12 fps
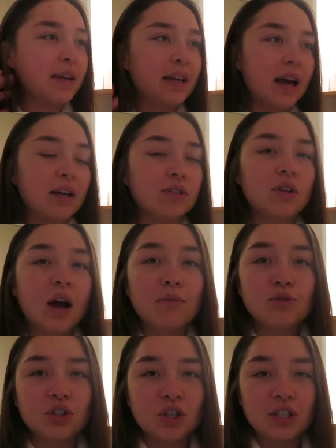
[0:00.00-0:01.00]
Yeah, so
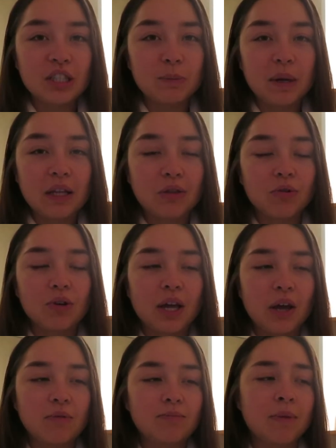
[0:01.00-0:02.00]
I'm just gonna speed through
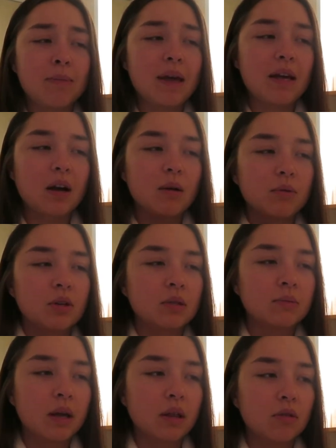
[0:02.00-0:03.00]
getting my makeup because
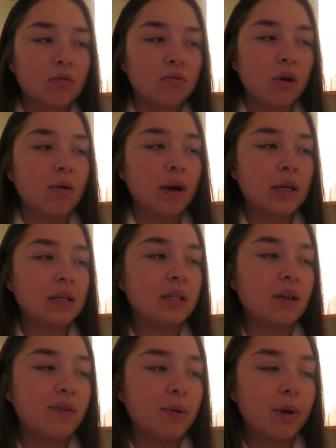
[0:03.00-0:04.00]
my throat, I need to
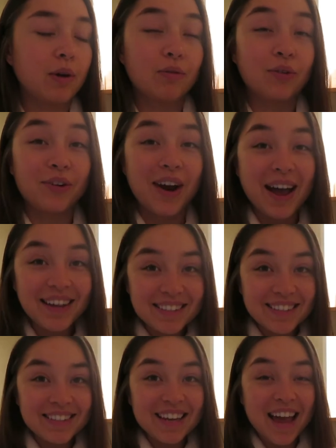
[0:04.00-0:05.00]
give it a bit of a
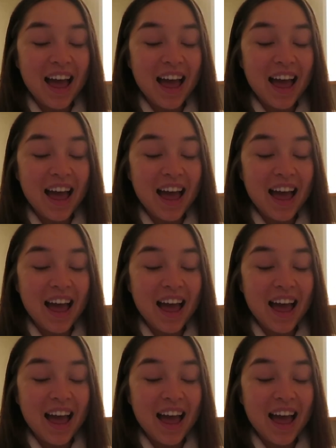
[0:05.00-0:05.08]
rest.